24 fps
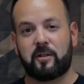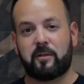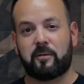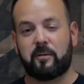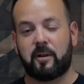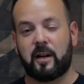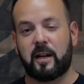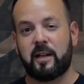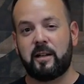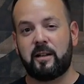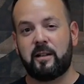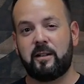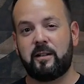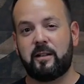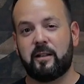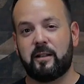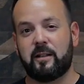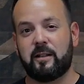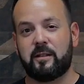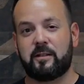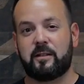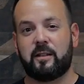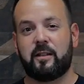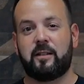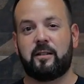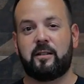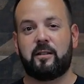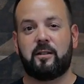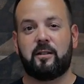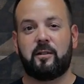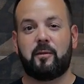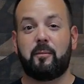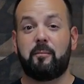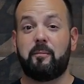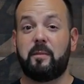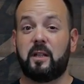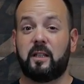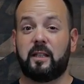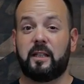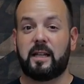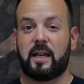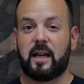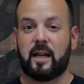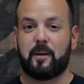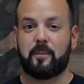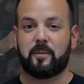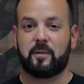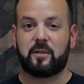are rated is in
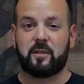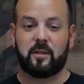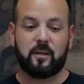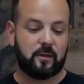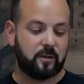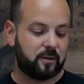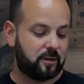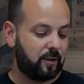milliamps.